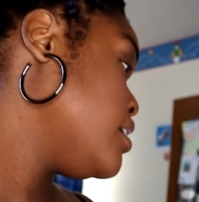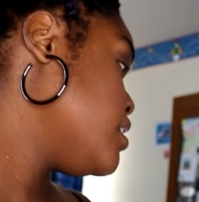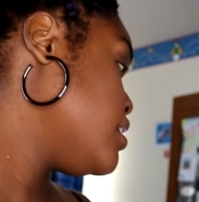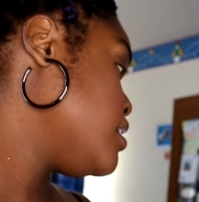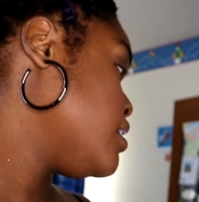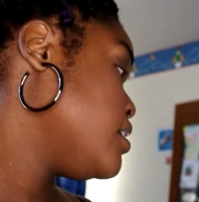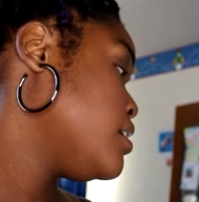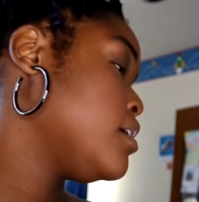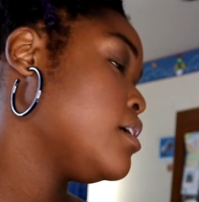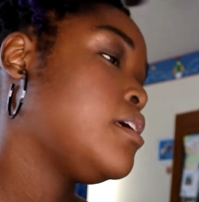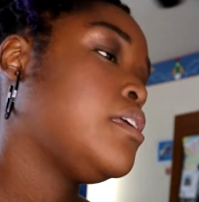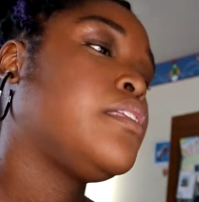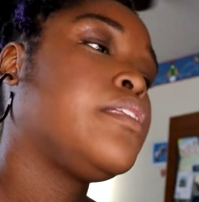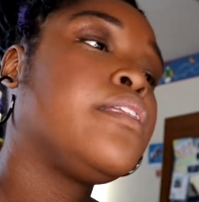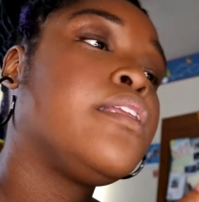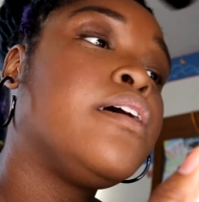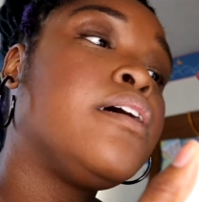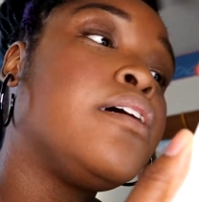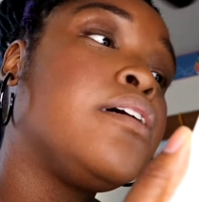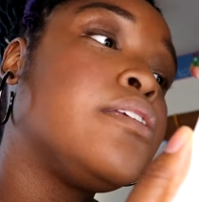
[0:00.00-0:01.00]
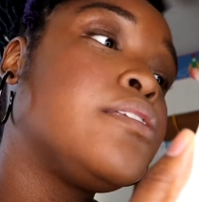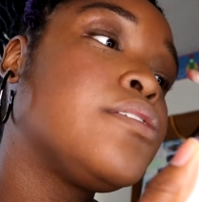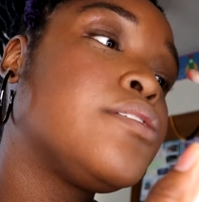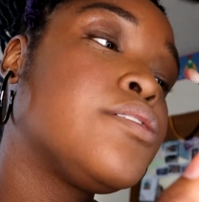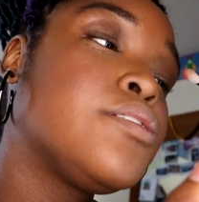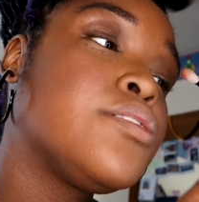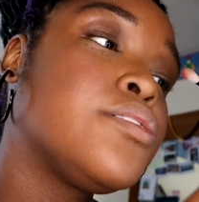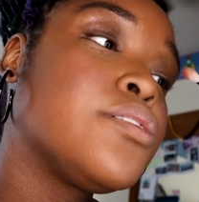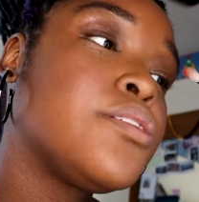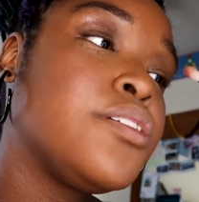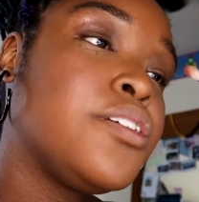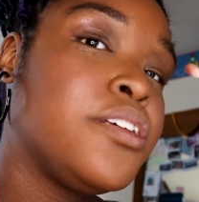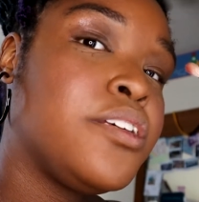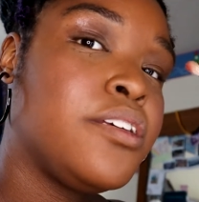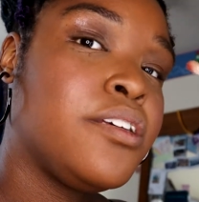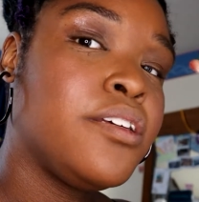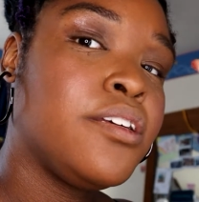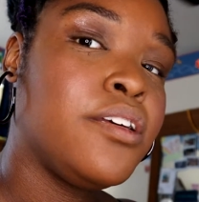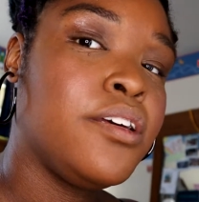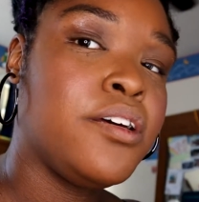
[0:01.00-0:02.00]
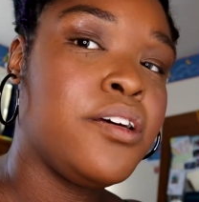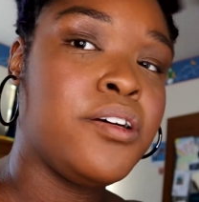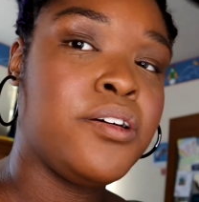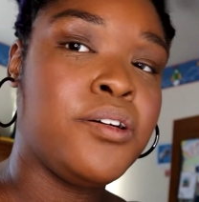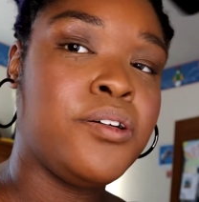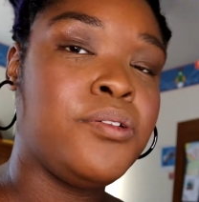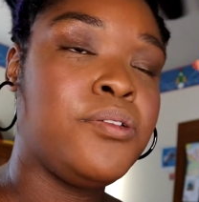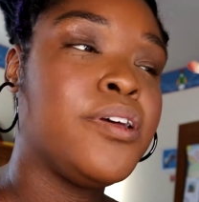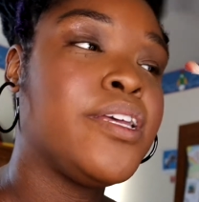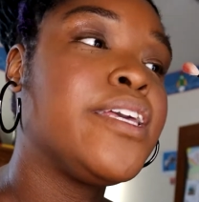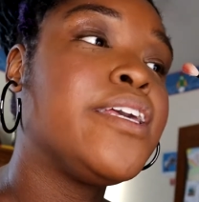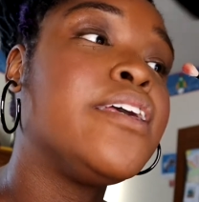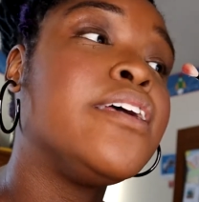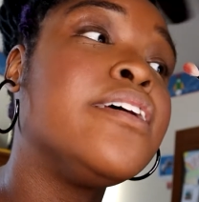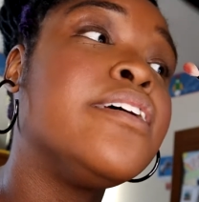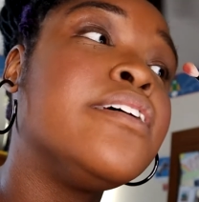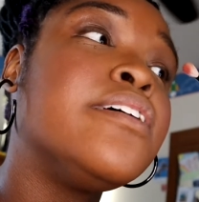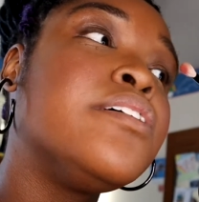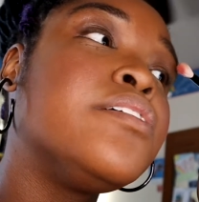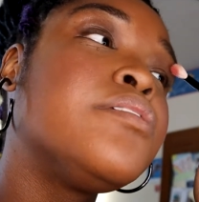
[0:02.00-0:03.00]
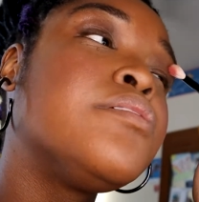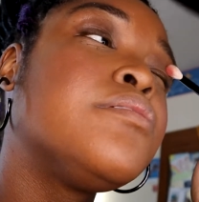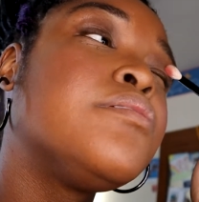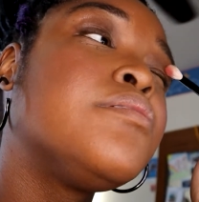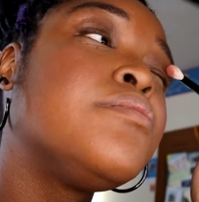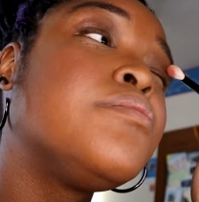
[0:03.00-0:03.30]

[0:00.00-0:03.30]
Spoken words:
And let's go in.